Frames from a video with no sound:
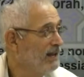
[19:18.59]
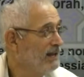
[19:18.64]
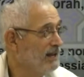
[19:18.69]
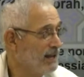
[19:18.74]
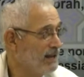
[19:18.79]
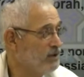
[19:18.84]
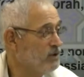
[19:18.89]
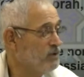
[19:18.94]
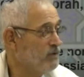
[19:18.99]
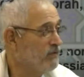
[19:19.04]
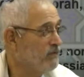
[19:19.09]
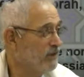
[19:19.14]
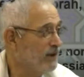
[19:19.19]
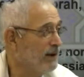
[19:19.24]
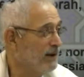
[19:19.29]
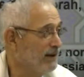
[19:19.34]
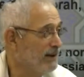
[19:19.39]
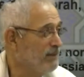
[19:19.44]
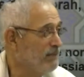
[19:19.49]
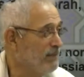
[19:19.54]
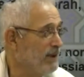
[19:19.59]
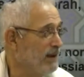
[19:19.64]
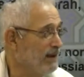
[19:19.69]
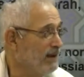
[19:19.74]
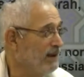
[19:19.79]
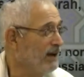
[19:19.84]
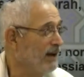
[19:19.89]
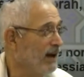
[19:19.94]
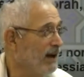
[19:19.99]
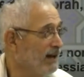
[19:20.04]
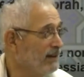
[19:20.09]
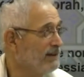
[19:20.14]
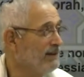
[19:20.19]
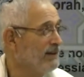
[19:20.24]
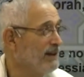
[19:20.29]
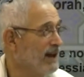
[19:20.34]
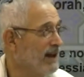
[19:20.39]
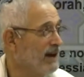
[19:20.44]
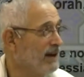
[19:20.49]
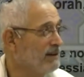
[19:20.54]
yeah, you finally made
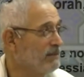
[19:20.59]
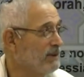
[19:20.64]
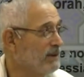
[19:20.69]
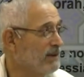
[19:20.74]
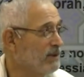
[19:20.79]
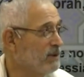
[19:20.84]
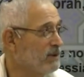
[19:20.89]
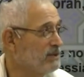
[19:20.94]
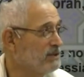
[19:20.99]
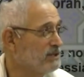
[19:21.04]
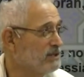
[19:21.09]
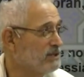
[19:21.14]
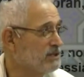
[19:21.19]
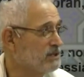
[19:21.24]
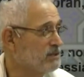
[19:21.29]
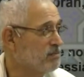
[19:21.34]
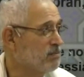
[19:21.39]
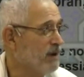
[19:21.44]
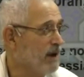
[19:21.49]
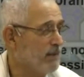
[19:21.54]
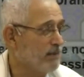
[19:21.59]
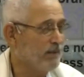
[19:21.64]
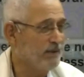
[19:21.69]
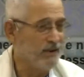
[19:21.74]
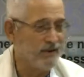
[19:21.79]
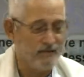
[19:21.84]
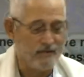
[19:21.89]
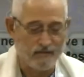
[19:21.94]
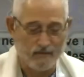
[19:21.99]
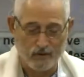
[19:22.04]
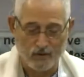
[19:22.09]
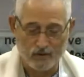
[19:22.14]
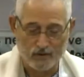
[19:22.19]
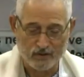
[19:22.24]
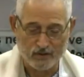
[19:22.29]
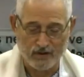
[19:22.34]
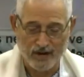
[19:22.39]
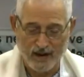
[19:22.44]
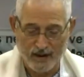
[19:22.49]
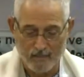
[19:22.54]
contact, because this is probably the
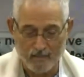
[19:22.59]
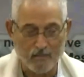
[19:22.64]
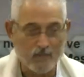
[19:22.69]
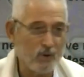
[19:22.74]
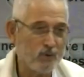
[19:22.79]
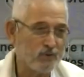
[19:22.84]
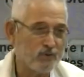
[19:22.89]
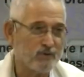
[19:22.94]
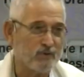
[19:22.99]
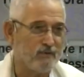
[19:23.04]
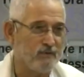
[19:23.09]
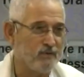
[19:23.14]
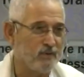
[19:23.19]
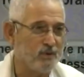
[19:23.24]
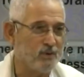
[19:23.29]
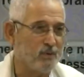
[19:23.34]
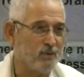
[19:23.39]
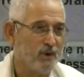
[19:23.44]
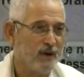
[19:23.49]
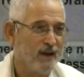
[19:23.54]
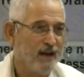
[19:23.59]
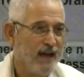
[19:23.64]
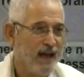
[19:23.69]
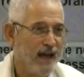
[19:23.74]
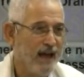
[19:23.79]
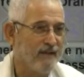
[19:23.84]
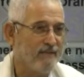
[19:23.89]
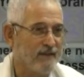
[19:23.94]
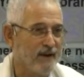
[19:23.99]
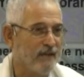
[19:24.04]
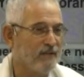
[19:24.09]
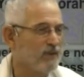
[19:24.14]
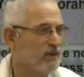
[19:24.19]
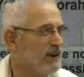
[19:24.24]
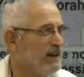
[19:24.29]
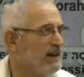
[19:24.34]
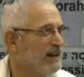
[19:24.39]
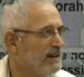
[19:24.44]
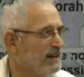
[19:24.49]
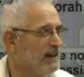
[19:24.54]
first time most of you have
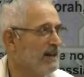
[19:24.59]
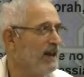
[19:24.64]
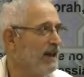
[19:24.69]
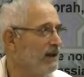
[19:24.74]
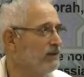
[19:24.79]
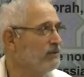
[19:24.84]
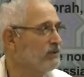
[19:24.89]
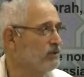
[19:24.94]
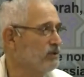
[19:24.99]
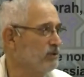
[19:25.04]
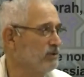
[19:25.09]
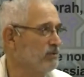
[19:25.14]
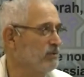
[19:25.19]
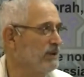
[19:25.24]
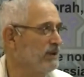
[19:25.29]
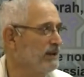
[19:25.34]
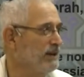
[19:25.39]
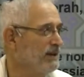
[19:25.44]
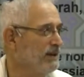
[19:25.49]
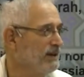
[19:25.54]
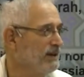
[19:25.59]
ever encountered me.